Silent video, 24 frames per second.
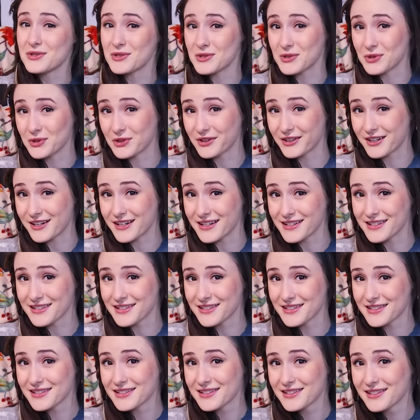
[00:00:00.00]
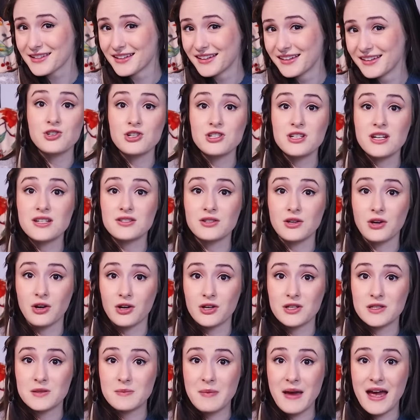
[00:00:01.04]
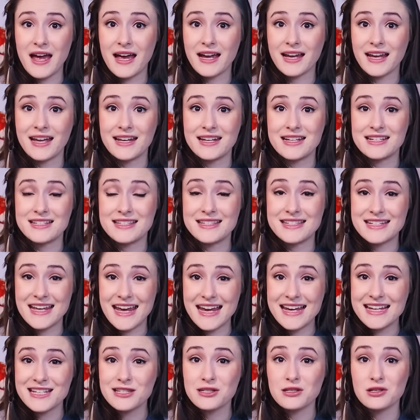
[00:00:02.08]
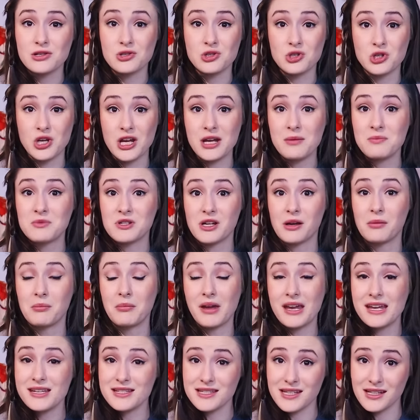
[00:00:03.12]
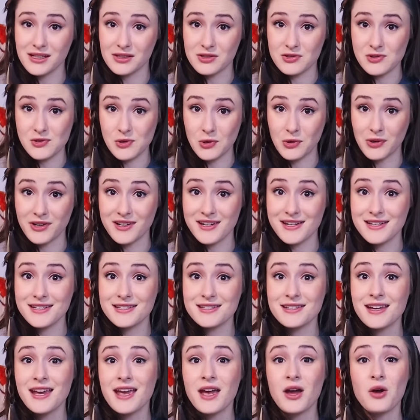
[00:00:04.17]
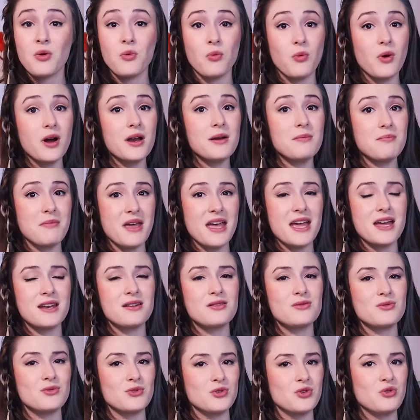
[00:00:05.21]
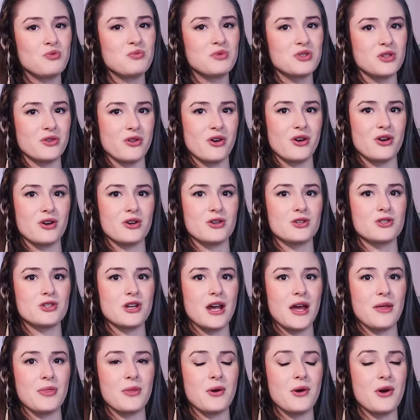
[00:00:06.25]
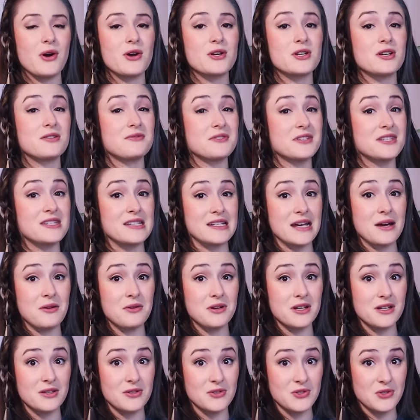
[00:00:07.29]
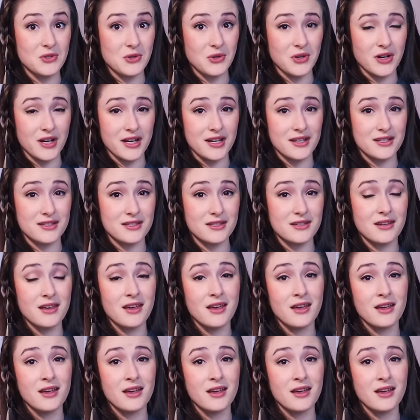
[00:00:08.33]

Stories. And just as Gernsback and his taste shaped Amazing Stories, one man looms large at the heart of Astounding Stories,